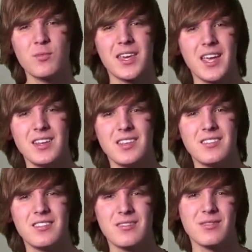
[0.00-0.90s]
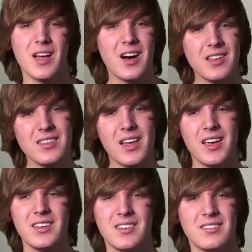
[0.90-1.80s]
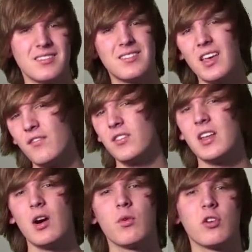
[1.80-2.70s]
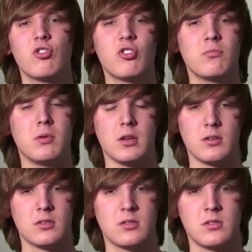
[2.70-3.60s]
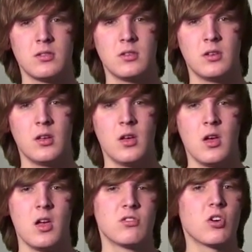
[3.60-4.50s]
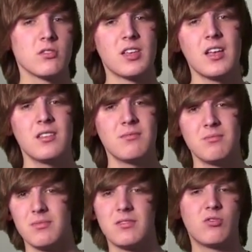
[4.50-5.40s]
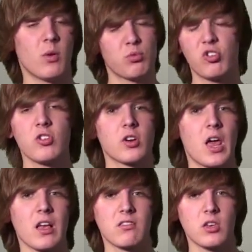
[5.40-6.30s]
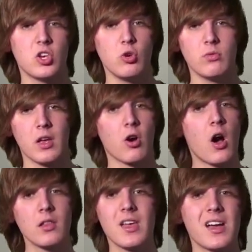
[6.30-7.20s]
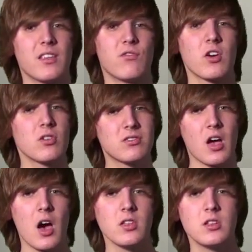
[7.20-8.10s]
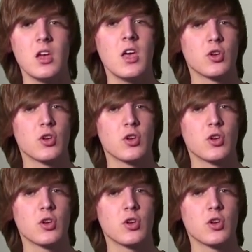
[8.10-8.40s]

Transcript: Mechanics online, definitely not where it should be. Turn 10, I'm sure they're going to execute. Their online is very solid.